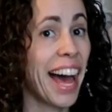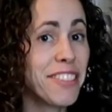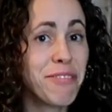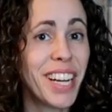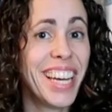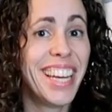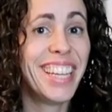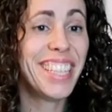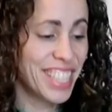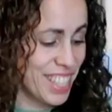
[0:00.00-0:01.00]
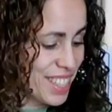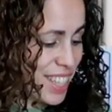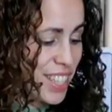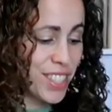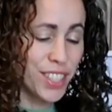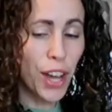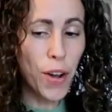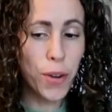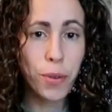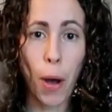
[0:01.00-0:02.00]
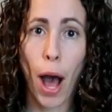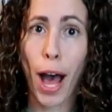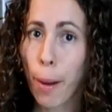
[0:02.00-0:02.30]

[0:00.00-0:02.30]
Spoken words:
Hi, friends. So